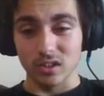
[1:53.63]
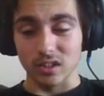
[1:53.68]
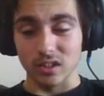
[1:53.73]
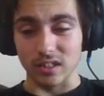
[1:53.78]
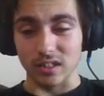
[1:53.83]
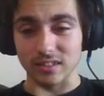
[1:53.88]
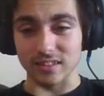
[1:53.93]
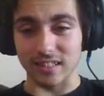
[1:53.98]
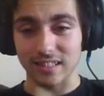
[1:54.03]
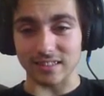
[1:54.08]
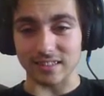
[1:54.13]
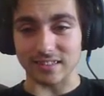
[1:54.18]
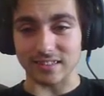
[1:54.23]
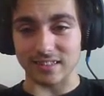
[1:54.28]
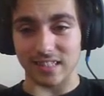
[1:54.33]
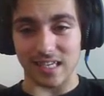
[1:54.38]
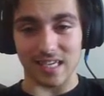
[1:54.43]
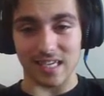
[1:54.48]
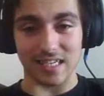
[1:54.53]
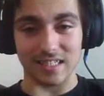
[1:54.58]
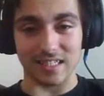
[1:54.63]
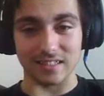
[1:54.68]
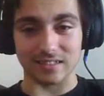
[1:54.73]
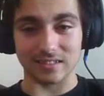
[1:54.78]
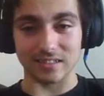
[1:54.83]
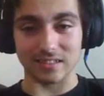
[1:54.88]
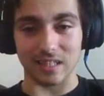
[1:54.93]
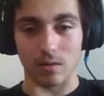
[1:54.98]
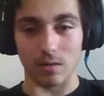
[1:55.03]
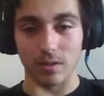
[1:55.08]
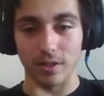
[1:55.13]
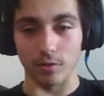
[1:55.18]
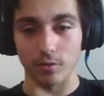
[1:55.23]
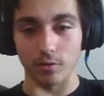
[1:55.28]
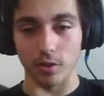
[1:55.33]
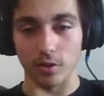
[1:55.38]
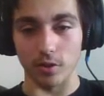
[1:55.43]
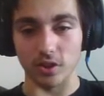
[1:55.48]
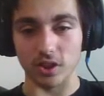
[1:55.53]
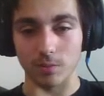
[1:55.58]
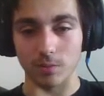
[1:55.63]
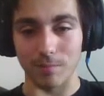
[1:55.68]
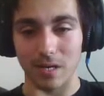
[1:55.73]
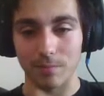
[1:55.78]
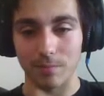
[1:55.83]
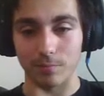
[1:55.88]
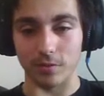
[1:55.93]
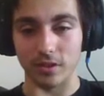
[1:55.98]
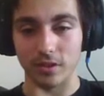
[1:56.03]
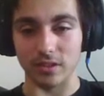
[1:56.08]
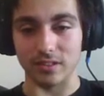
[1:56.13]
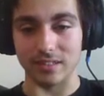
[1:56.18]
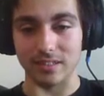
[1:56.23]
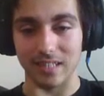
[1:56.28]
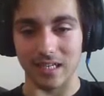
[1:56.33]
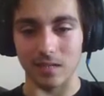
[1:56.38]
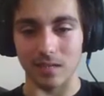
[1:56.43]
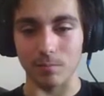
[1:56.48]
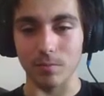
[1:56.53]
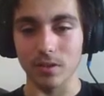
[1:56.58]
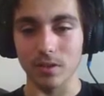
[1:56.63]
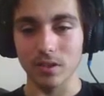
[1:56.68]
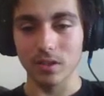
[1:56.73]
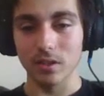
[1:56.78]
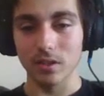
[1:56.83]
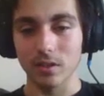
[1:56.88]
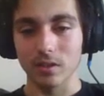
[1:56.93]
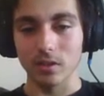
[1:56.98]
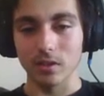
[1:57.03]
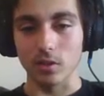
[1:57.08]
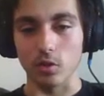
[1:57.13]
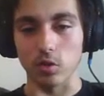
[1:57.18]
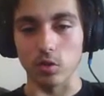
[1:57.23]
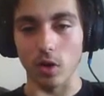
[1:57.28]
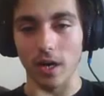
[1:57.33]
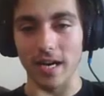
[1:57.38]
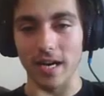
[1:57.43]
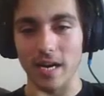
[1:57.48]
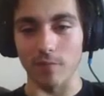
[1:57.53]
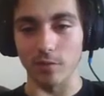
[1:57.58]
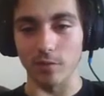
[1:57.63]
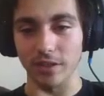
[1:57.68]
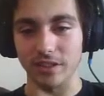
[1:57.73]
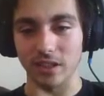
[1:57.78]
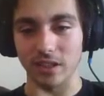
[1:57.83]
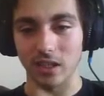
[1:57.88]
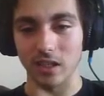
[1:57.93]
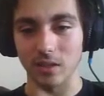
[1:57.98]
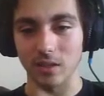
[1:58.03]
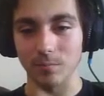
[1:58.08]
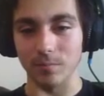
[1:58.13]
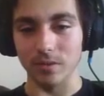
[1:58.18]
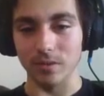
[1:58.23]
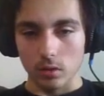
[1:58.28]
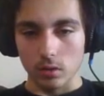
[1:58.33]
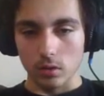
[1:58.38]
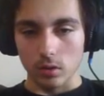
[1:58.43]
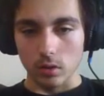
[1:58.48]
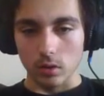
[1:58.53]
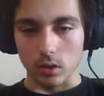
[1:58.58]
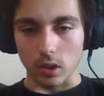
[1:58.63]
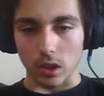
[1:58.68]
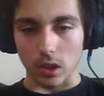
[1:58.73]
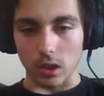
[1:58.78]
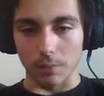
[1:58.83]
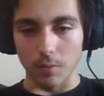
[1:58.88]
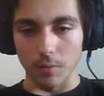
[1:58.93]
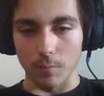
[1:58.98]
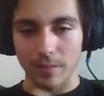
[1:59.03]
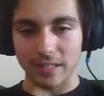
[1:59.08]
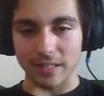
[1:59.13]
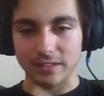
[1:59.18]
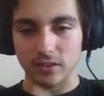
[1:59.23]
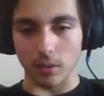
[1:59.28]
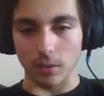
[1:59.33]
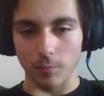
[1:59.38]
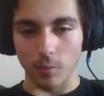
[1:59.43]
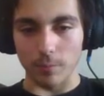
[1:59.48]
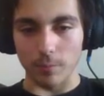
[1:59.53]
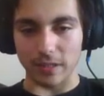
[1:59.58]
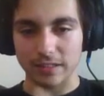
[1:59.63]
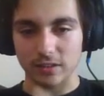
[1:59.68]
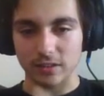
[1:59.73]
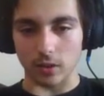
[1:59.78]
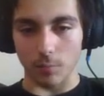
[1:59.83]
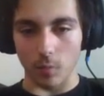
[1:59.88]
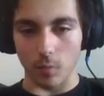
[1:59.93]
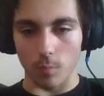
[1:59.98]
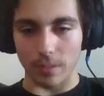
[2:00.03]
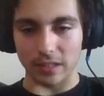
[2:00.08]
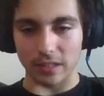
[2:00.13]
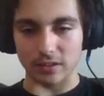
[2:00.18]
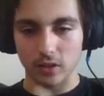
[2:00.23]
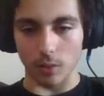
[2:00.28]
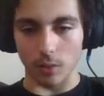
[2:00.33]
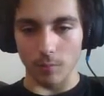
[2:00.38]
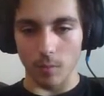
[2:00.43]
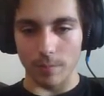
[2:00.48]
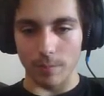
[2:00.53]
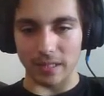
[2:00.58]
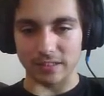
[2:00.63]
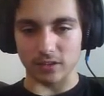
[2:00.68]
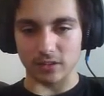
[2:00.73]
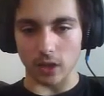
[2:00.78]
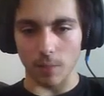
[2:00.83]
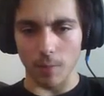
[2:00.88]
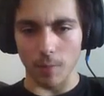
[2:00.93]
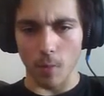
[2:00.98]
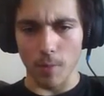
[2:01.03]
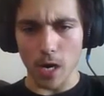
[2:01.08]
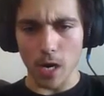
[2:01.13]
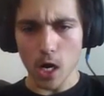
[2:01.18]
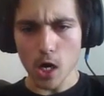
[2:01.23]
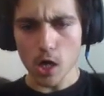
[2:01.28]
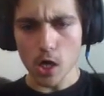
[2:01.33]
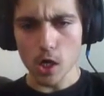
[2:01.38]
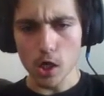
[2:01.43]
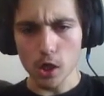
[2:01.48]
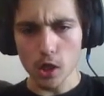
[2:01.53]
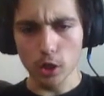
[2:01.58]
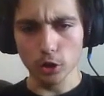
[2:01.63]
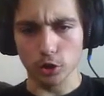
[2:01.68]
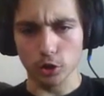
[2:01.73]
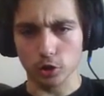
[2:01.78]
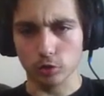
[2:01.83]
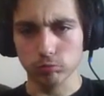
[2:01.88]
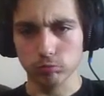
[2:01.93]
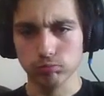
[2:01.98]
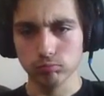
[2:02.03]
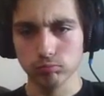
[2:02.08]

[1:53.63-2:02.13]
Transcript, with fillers: Isn't that sad how I don't know a Samantha? Damn cry every time. I'm the best, I'm the best, I'm the best, I'm the best, I'm the best!